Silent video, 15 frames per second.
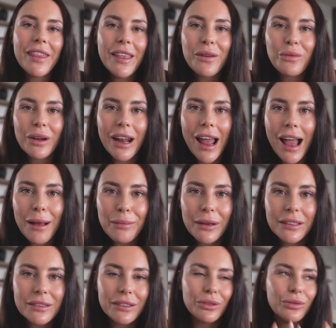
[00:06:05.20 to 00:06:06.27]
And then what
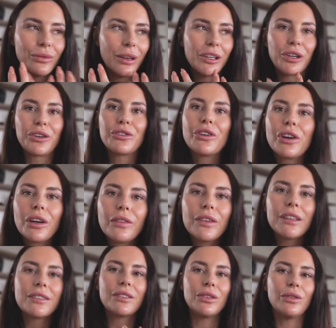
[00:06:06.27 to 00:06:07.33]
happens? You're
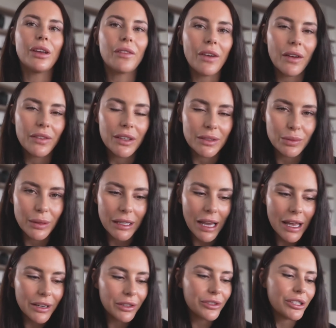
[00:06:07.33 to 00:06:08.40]
nervous. You give off this weak
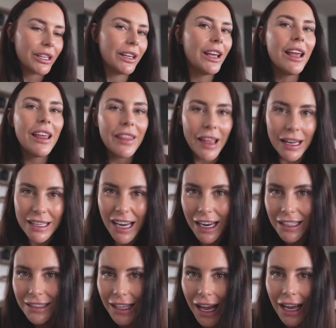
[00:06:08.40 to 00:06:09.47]
energy. That
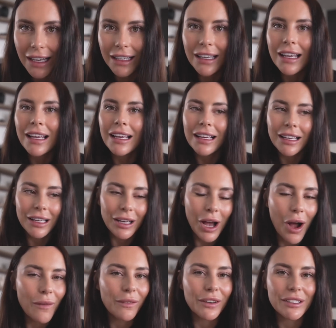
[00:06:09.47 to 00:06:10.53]
nice guy
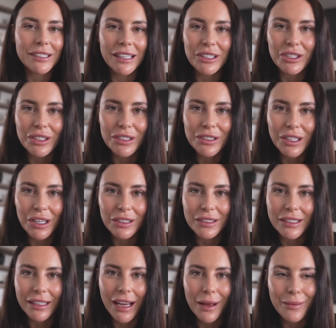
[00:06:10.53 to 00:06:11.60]
conversation
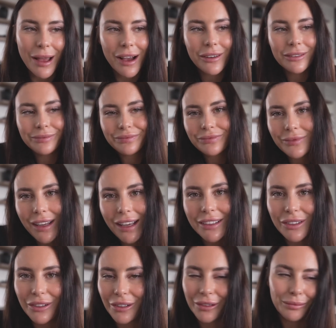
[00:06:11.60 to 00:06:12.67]
starts to come out.
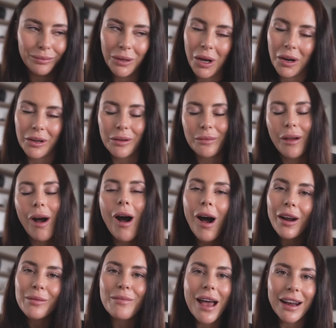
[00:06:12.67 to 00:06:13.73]
And you're
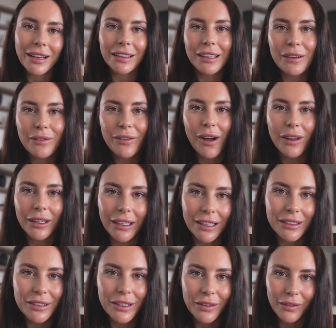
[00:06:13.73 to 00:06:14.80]
automatically falling
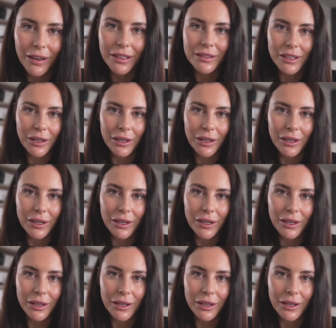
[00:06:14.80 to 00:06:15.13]
into the friend